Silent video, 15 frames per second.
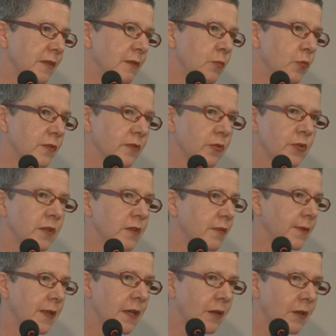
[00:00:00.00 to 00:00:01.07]
more screens for
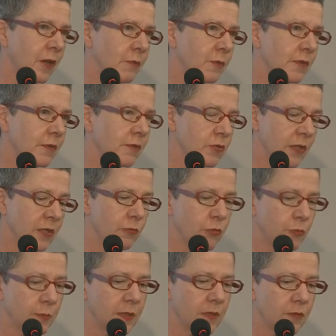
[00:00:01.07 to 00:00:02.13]
how Libraries Australia will
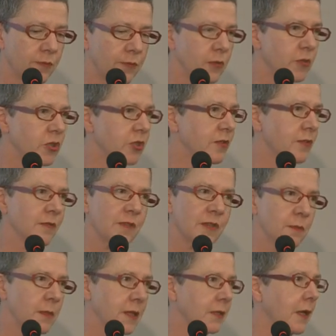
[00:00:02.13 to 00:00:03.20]
be in the future, just send
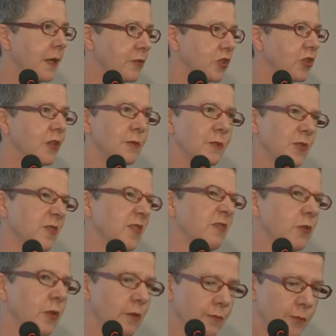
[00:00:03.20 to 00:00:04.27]
me at lunchtime because I've got
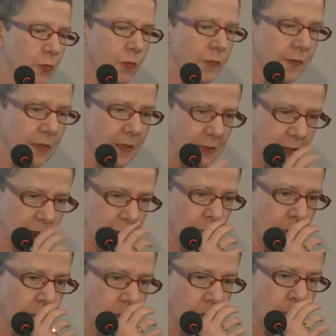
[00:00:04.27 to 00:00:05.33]
a full set and can
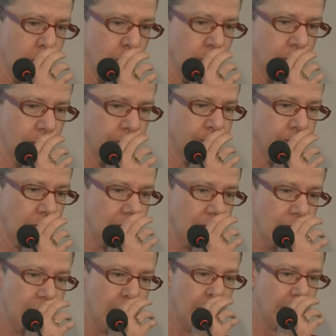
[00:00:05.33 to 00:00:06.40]
run you through them.
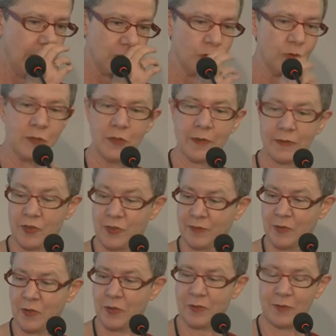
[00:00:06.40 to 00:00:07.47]
And I should just
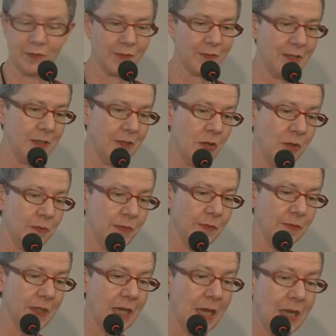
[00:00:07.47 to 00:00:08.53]
note that the
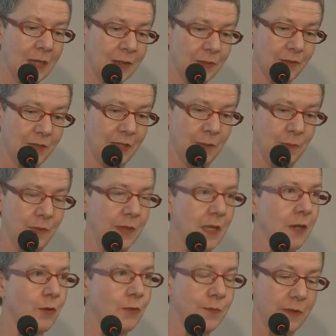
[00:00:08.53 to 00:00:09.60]
colour scheme of the
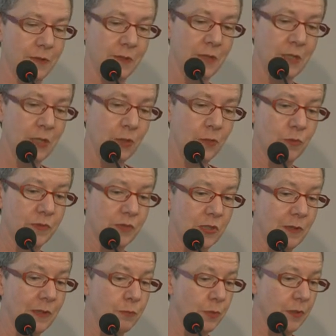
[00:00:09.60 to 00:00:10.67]
alpha was
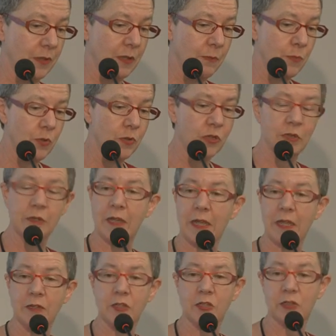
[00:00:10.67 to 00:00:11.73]
deliberately muted,
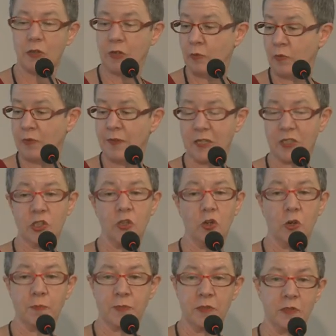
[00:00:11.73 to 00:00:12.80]
and we've actually
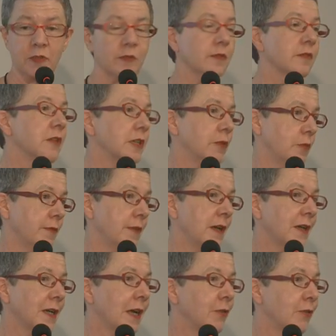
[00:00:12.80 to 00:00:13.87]
opted to stick with our
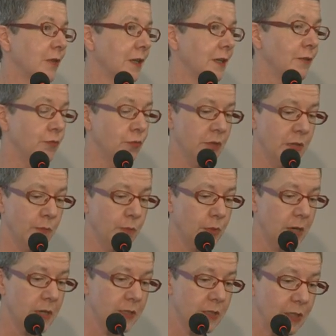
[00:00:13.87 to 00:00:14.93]
current livery and
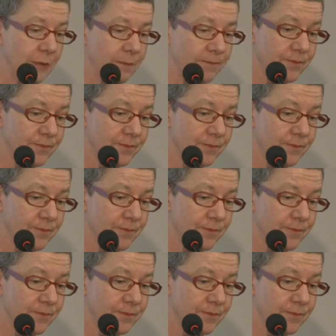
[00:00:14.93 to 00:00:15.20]
branding.